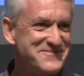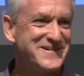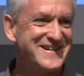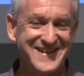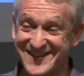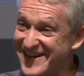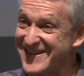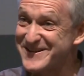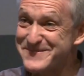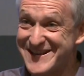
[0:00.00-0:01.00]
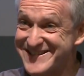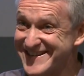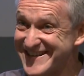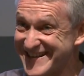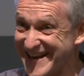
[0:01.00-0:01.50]
But so that's a major
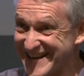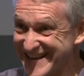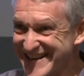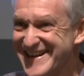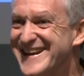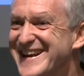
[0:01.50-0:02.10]
undertaking,